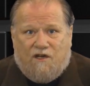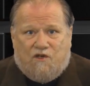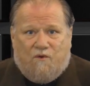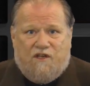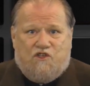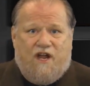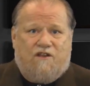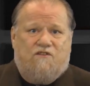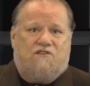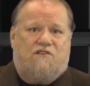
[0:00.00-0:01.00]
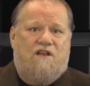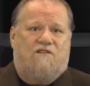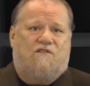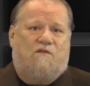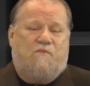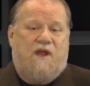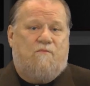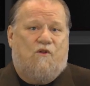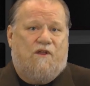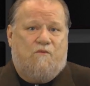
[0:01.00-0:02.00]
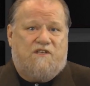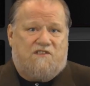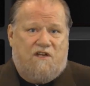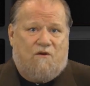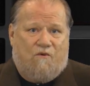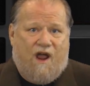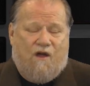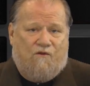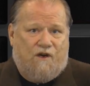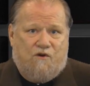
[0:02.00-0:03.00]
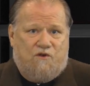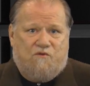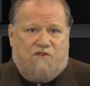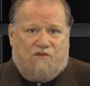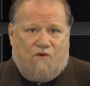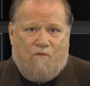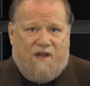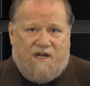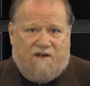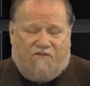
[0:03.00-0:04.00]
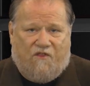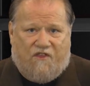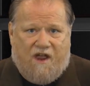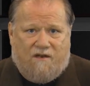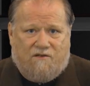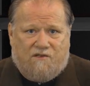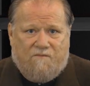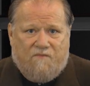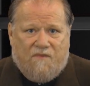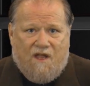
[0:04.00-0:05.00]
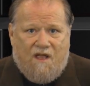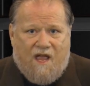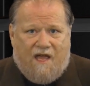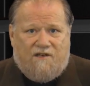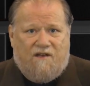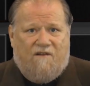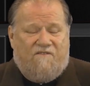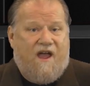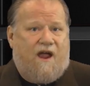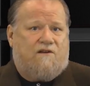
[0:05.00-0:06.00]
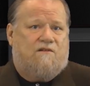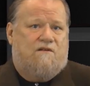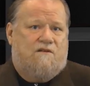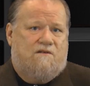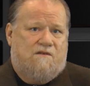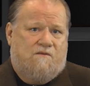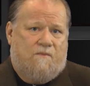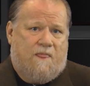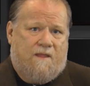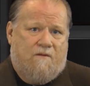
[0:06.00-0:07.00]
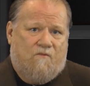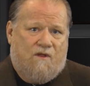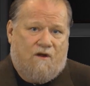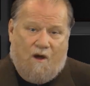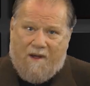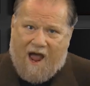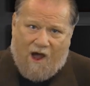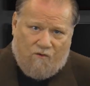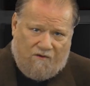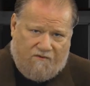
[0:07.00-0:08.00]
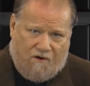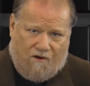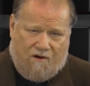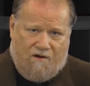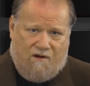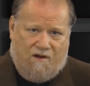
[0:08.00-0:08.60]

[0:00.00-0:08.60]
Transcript: and to reject the sins of the people that we see around that are doing so many different things, and in effect, come out of her.